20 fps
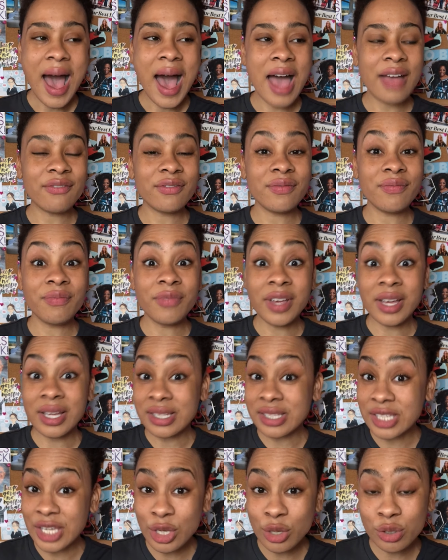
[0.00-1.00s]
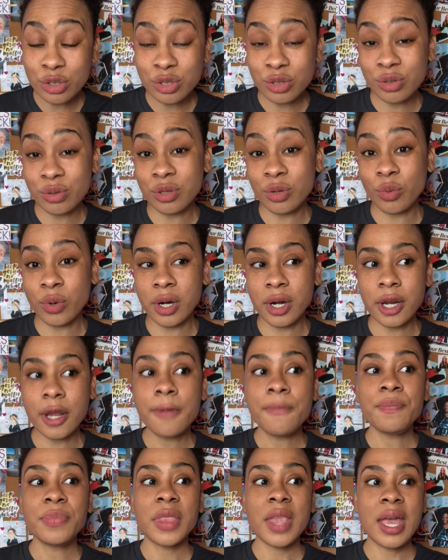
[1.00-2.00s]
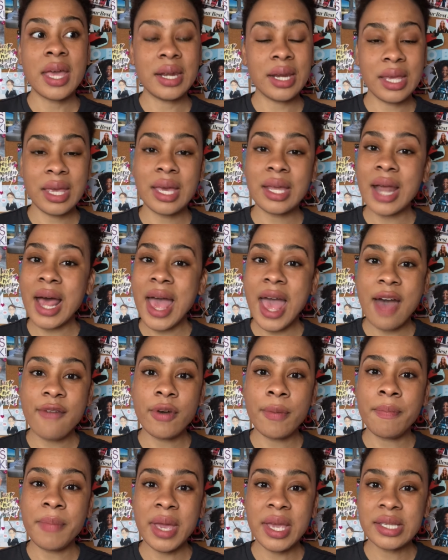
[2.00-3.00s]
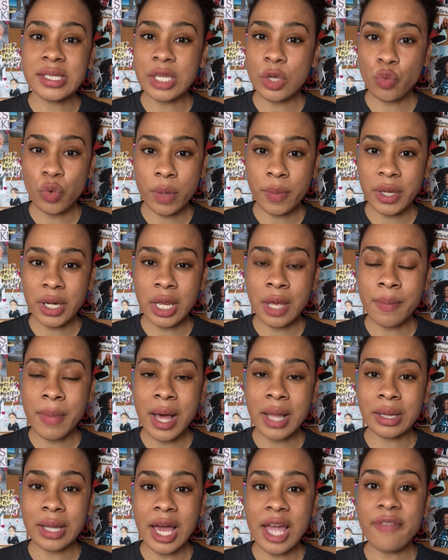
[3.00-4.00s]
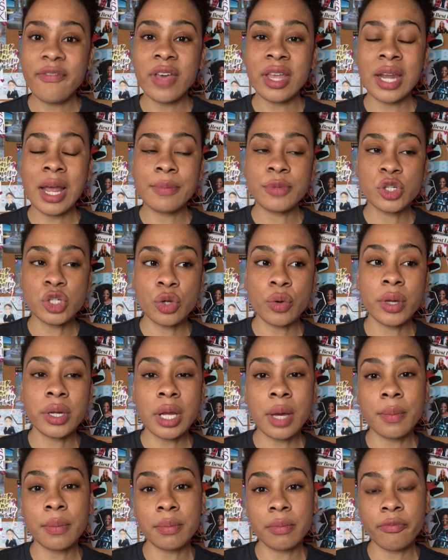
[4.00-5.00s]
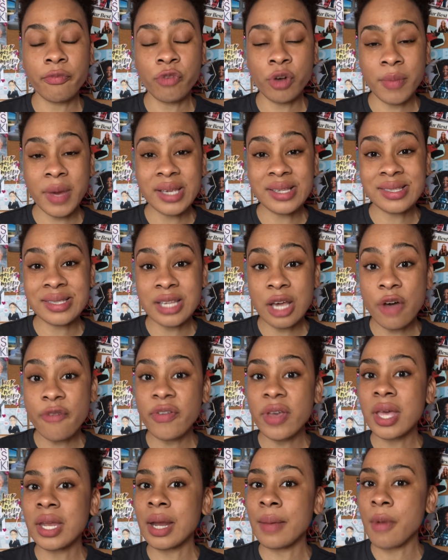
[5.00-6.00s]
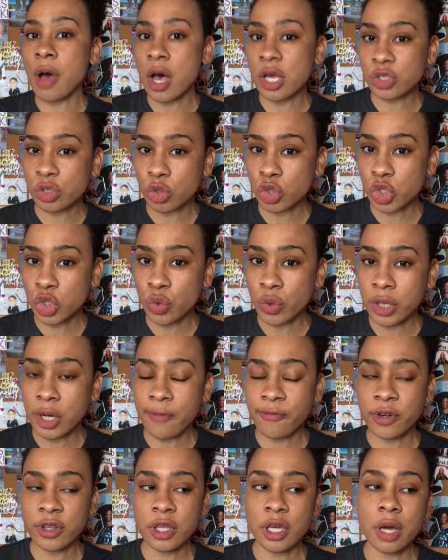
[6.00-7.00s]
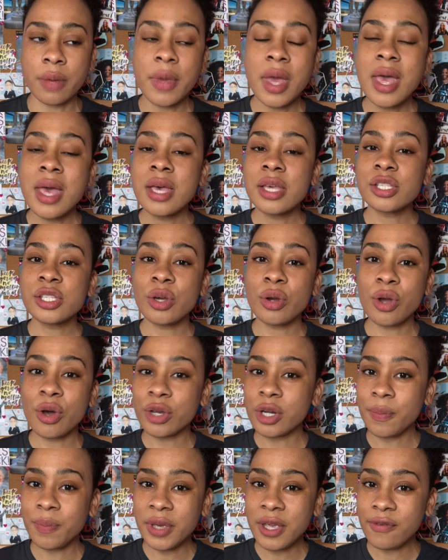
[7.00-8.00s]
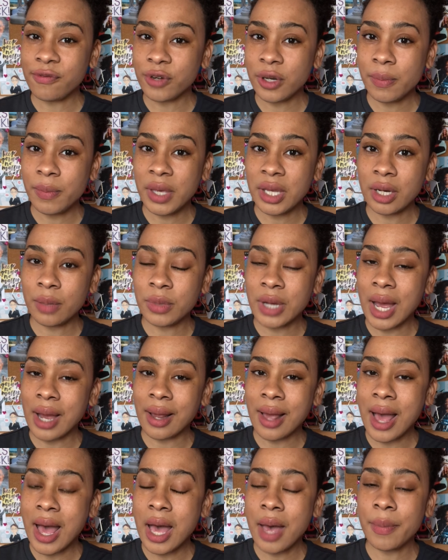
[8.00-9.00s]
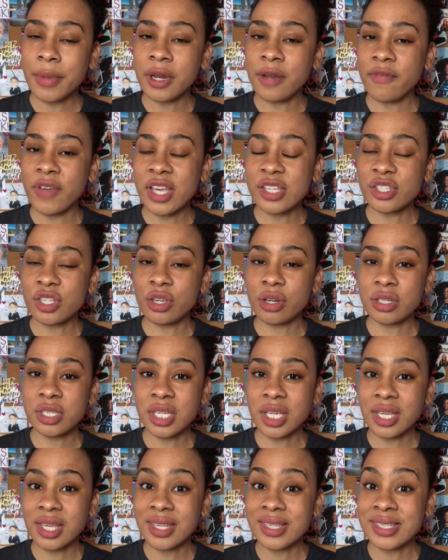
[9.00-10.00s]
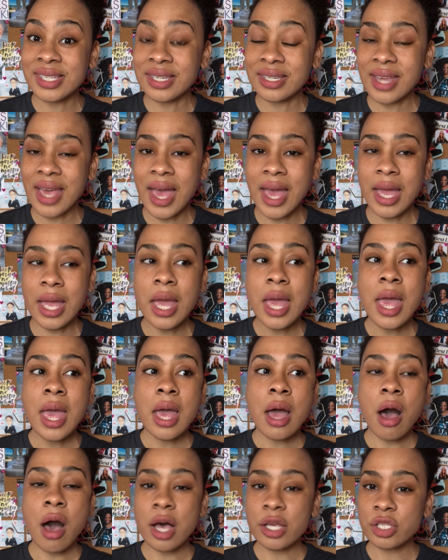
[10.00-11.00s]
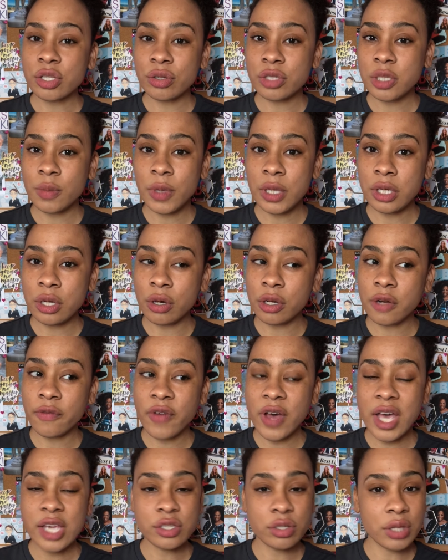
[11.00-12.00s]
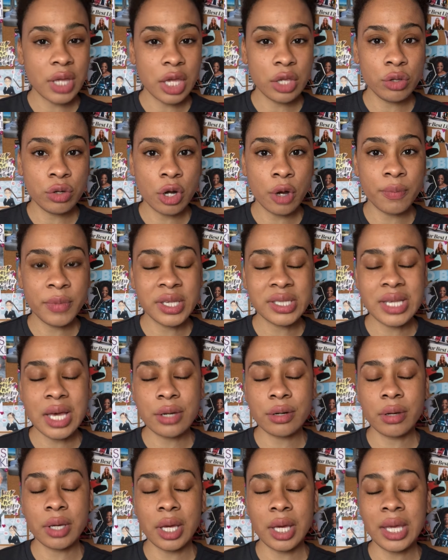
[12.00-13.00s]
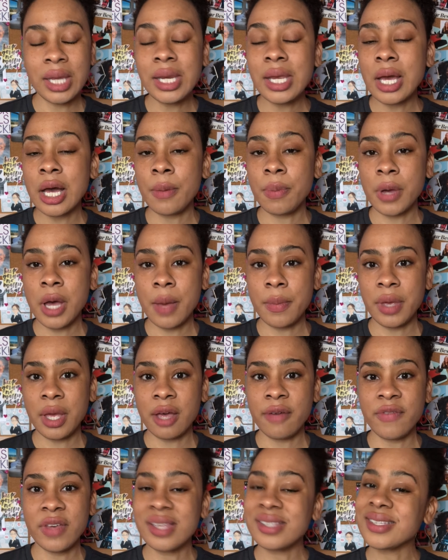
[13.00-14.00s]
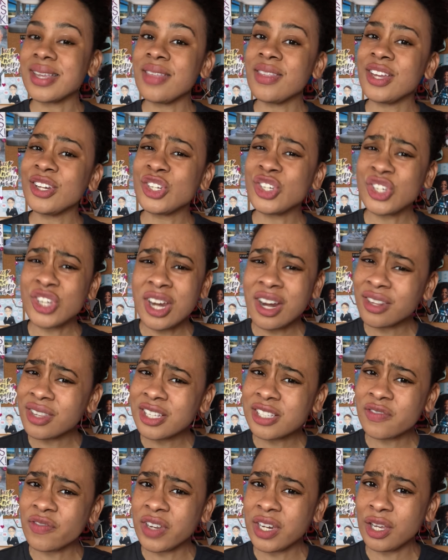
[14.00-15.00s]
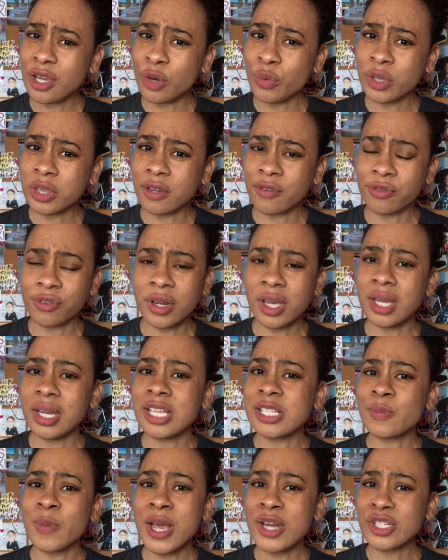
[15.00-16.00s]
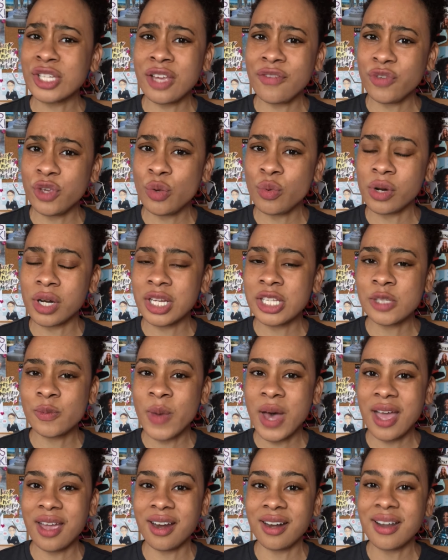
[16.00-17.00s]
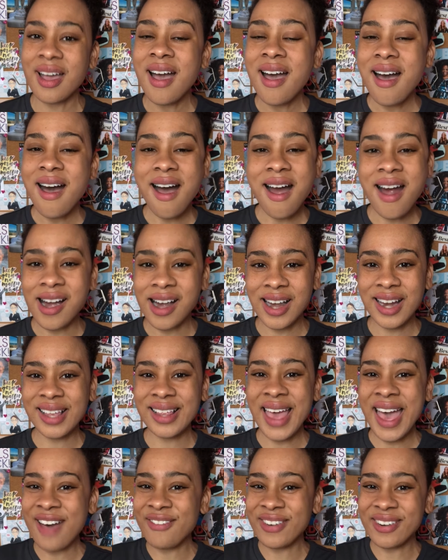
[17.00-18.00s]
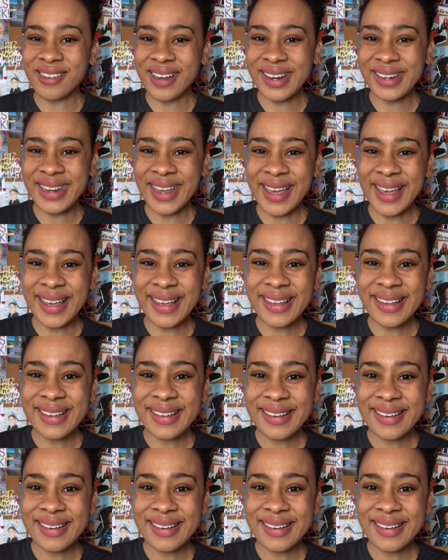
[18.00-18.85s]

I've continued to do the work. And again, I have amazing women in my life, and I'm showing up for myself, and I'm also showing up for them. So go to BeFreeMeetup.com and invest in your ticket today, also to be notified so that you don't miss out on any upcoming events. And then share this video with a friend, especially if you were inspired. All right, have a great day.